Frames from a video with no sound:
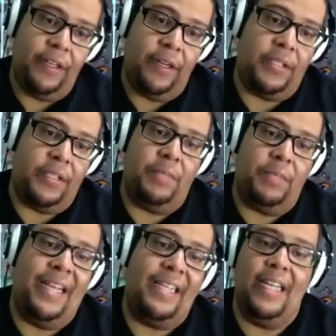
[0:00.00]
So it's
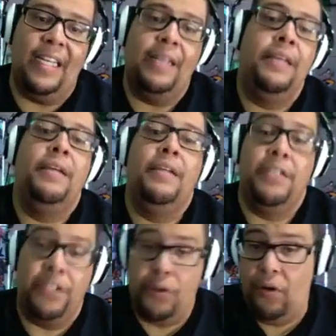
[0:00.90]
basically
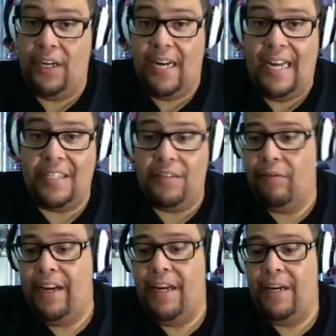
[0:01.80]
join the Knights of
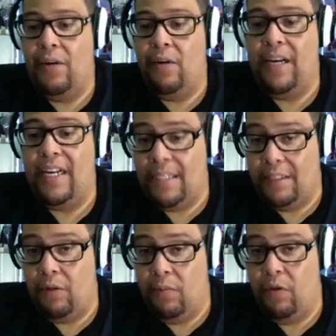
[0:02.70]
Ren or in his
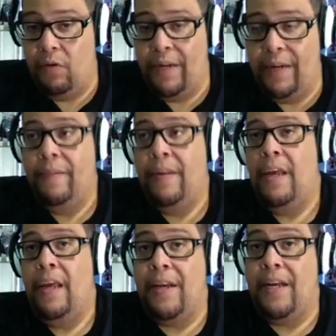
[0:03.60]
little movement
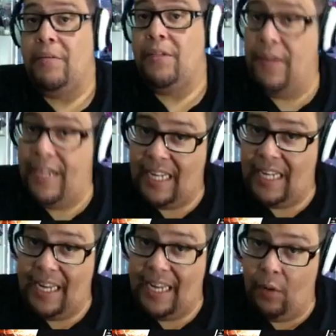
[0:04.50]
and become sort of his
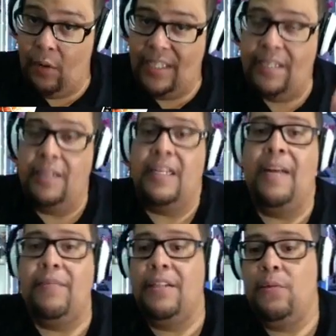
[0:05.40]
like Inquisitor type of
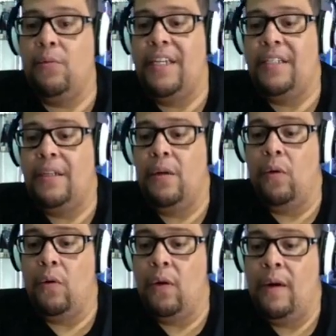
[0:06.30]
situation,
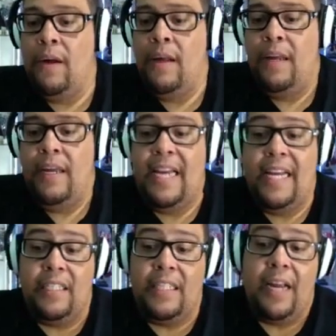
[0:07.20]
or he has
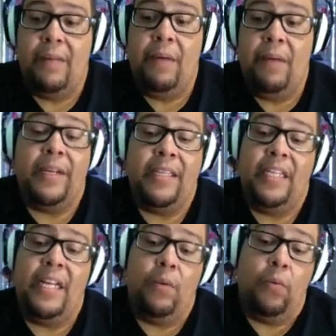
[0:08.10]
to take them out because he
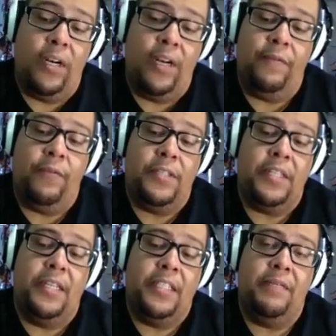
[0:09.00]
doesn't want any Force
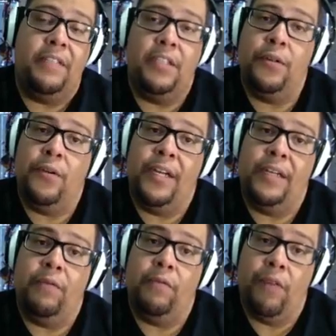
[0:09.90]
sensitives to join
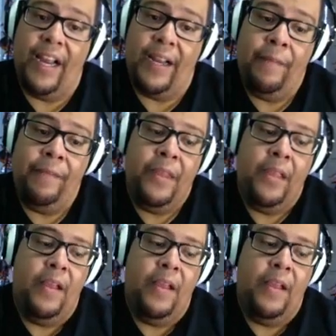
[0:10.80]
Rey. Mm-hmm.